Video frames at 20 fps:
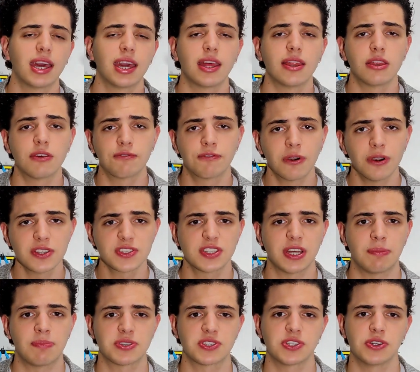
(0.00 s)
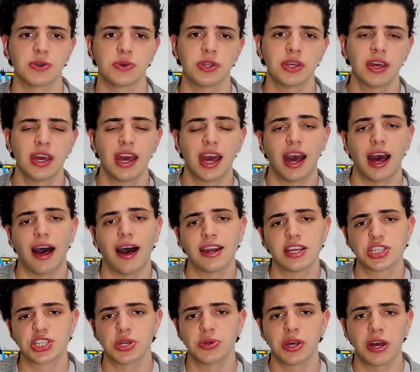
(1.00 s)
In the first episode,
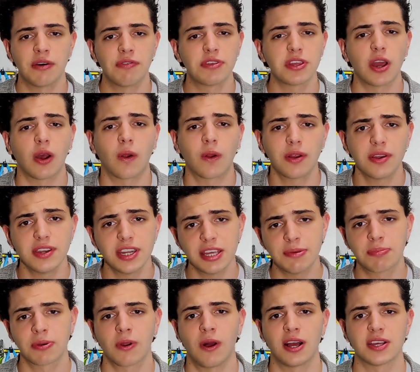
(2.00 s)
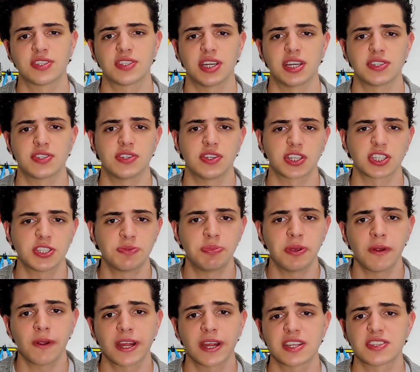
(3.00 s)
I showed off the R&D process and
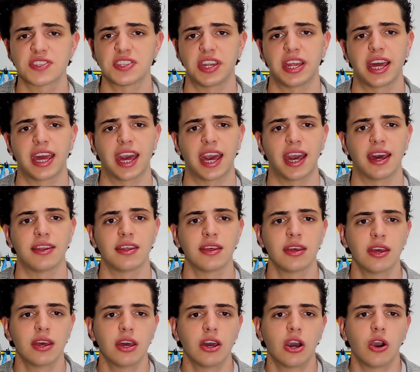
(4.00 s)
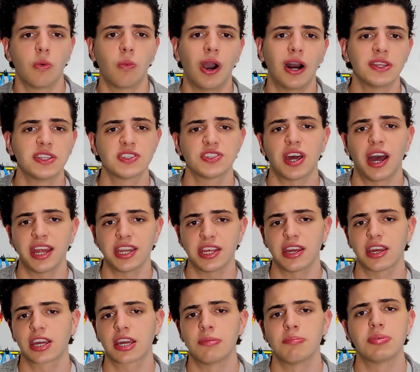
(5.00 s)
experience that I had while designing
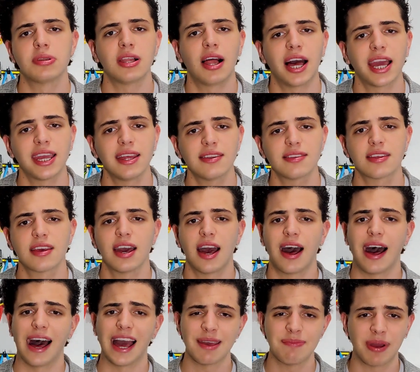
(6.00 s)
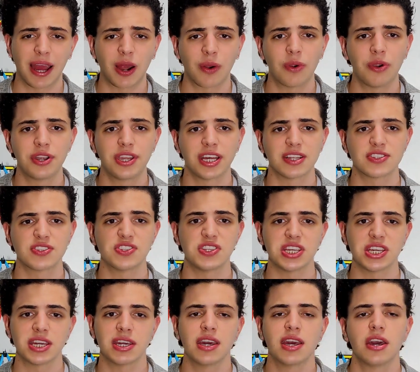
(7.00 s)
a compliant, high power
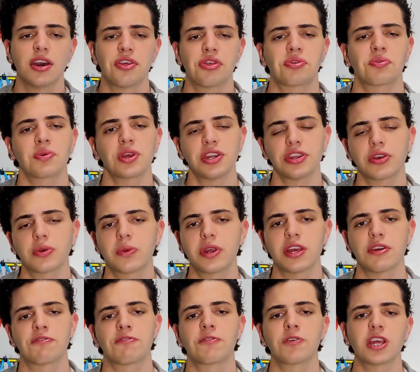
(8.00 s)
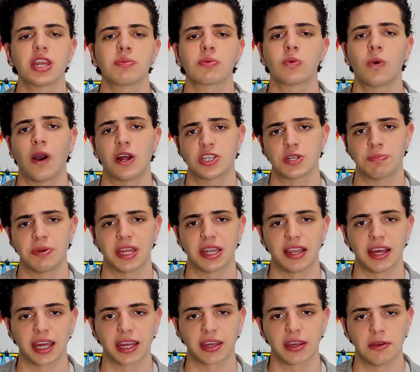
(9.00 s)
density, 3 degree of freedom quadruped
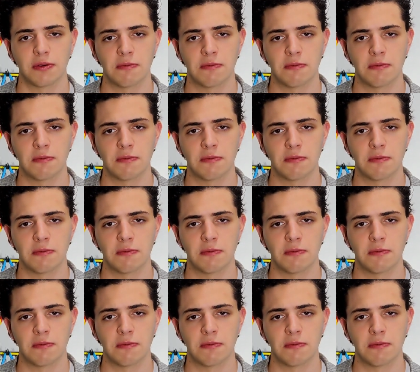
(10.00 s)
leg.